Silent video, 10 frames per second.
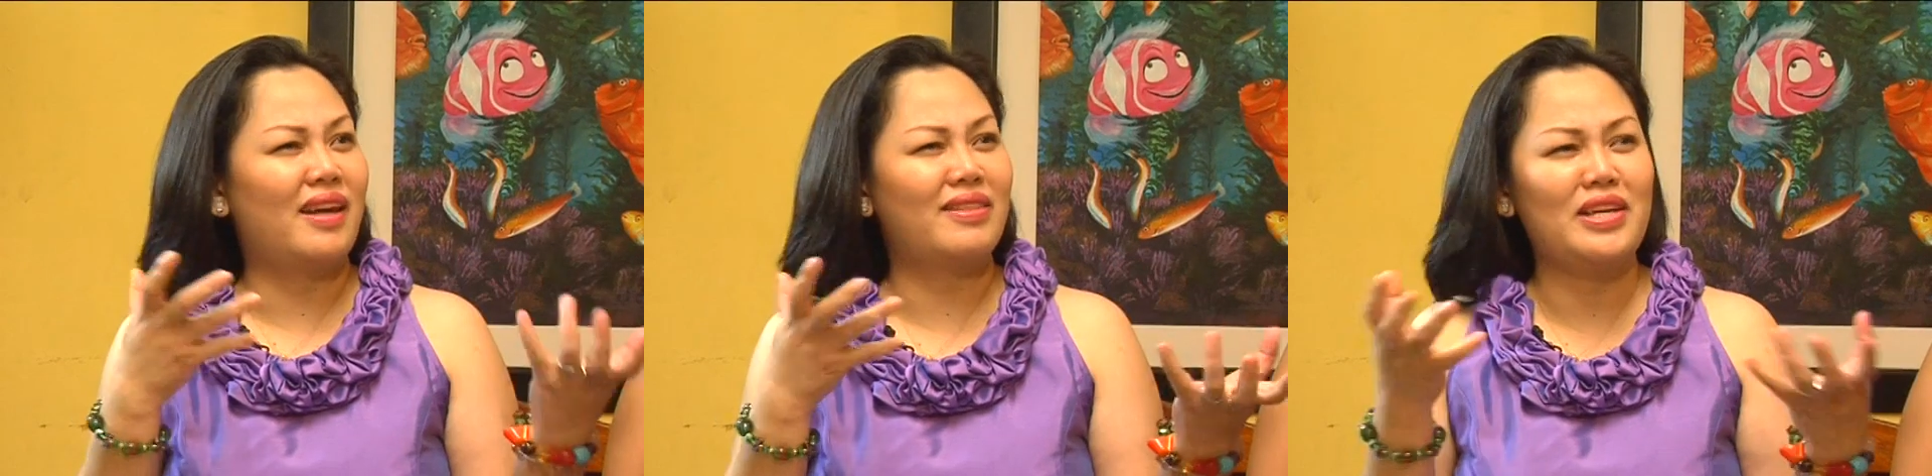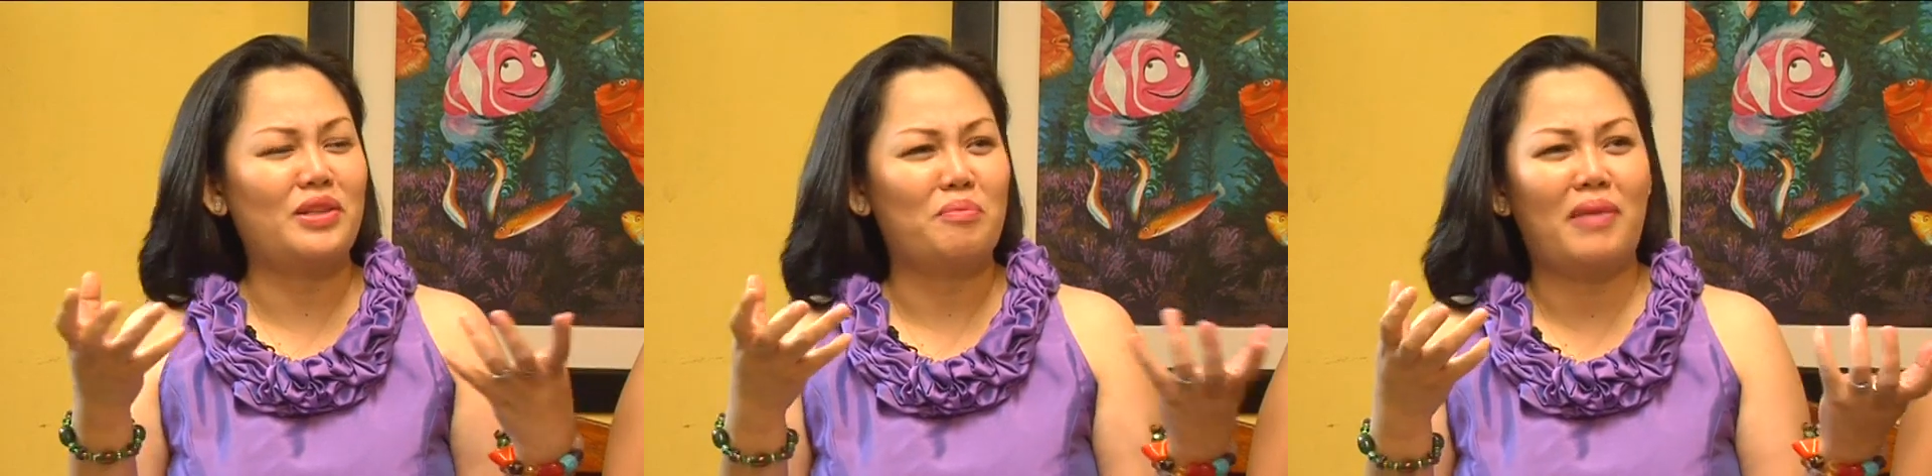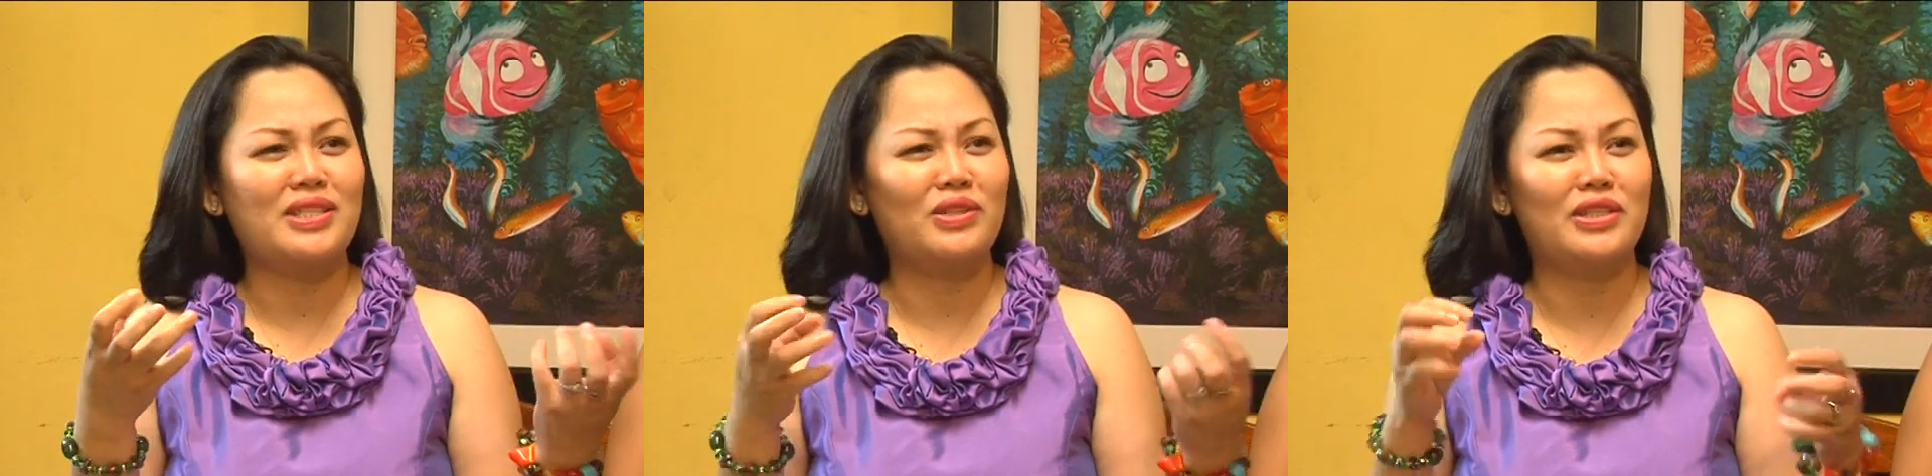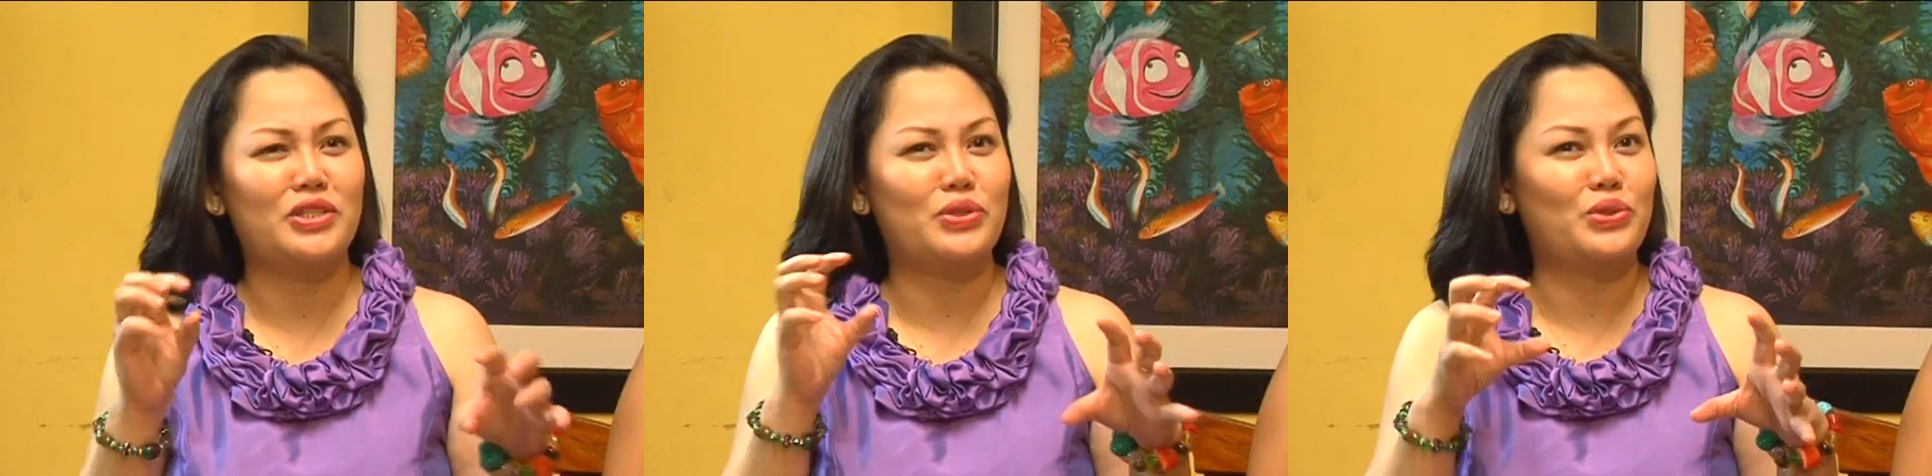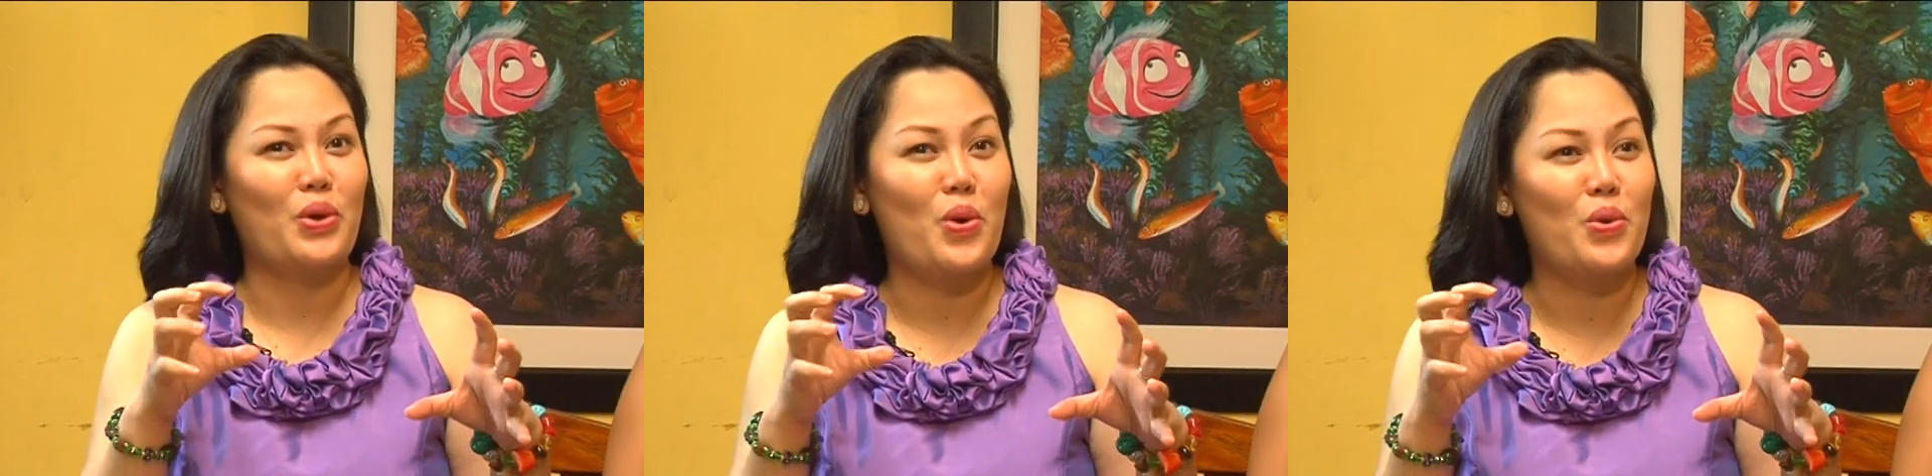I think the muscle is
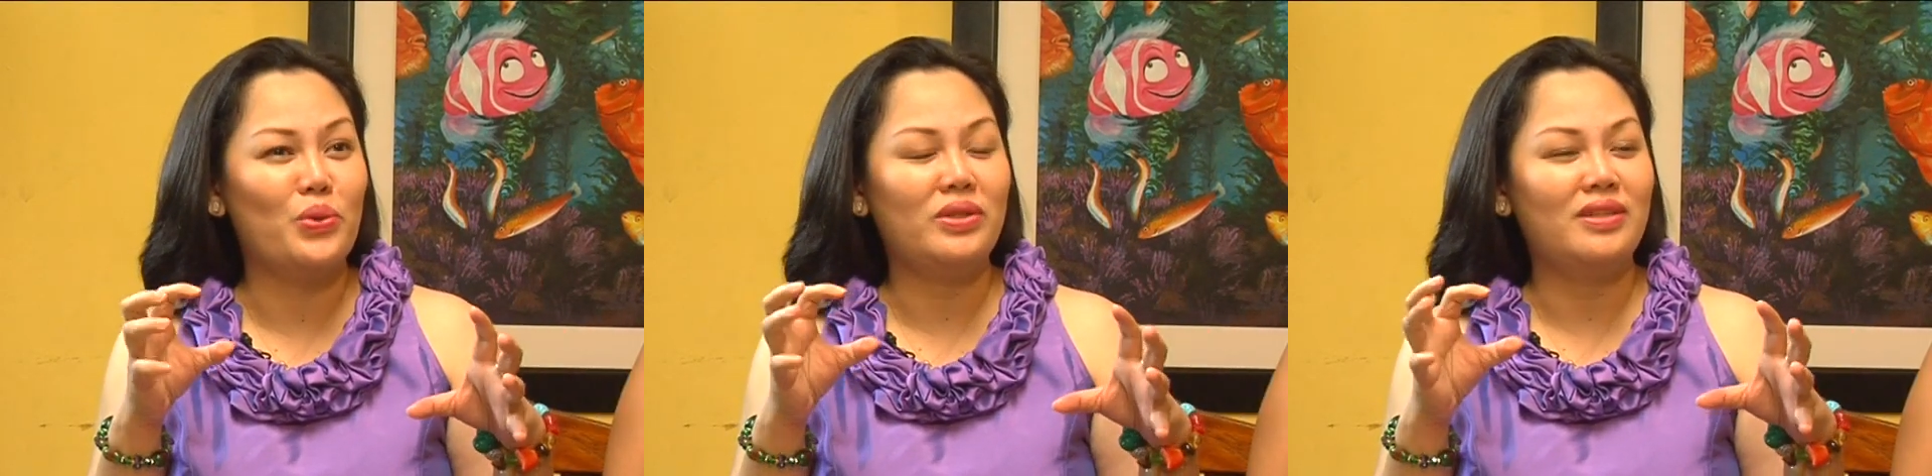toned.